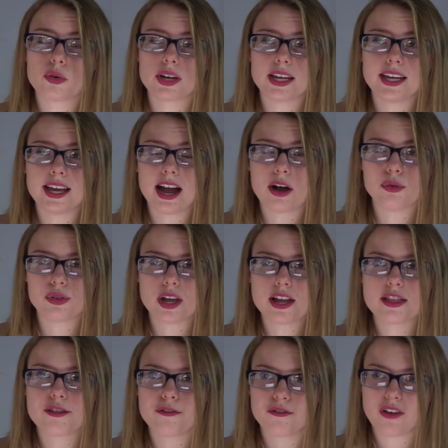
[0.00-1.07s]
he
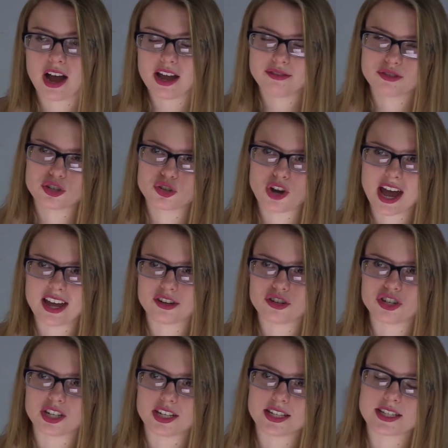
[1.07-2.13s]
outlines 5
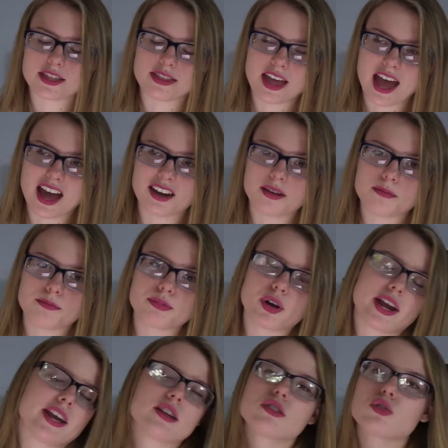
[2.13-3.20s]
strategies that
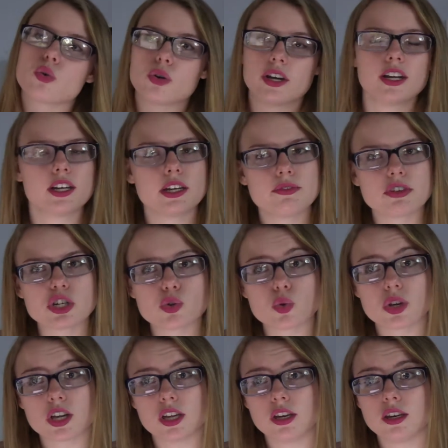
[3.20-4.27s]
brands or an individual
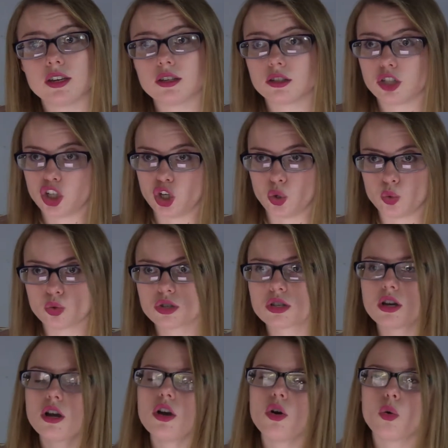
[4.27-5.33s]
can use
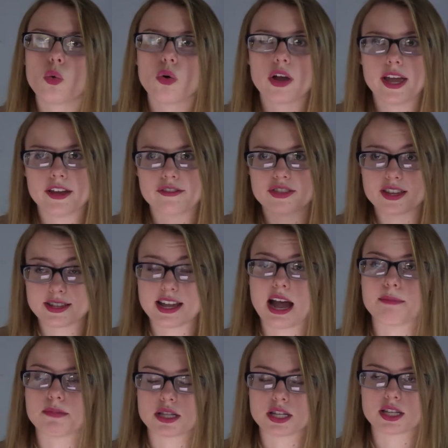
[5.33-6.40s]
if this
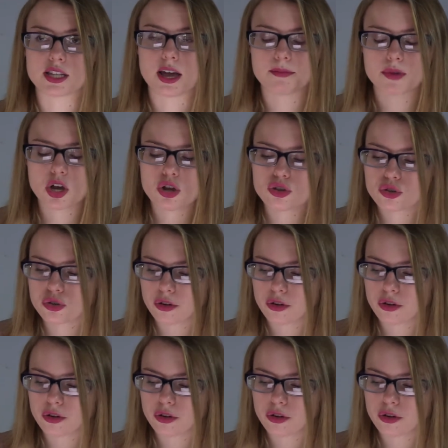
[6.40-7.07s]
happens to them. So the